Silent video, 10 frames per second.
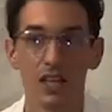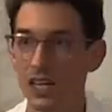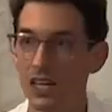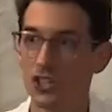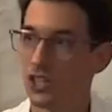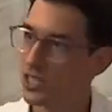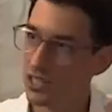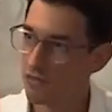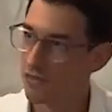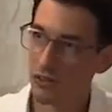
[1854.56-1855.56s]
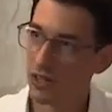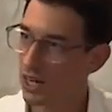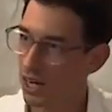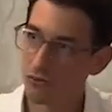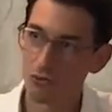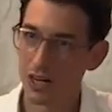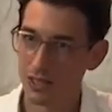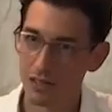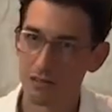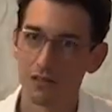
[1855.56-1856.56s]
age is very kind of
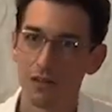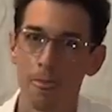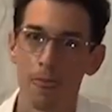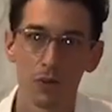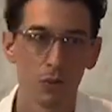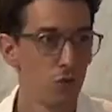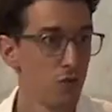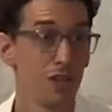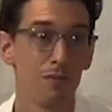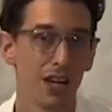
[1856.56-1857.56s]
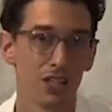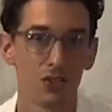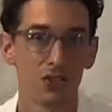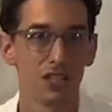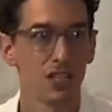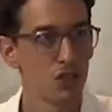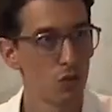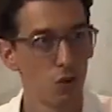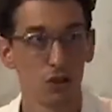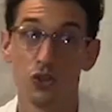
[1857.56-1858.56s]
relative. But what really matters is
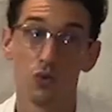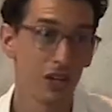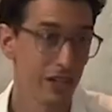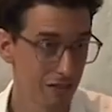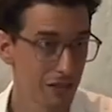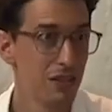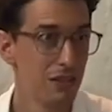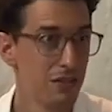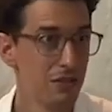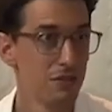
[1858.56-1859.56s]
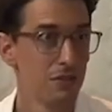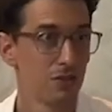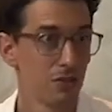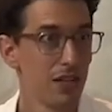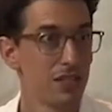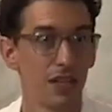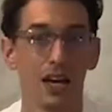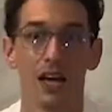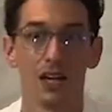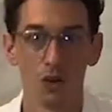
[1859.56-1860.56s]
what you are given, right?
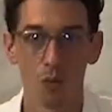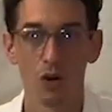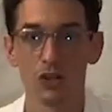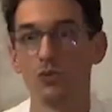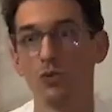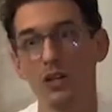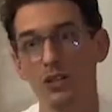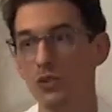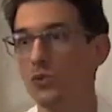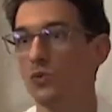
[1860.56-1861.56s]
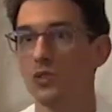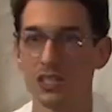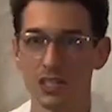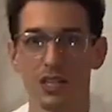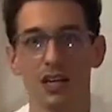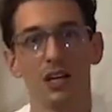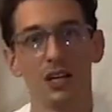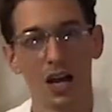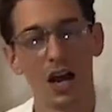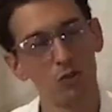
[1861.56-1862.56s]
And what do I use?
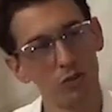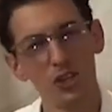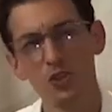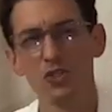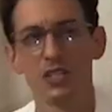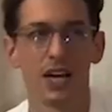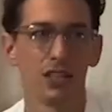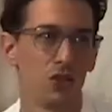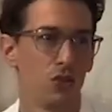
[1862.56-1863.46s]
How do I use that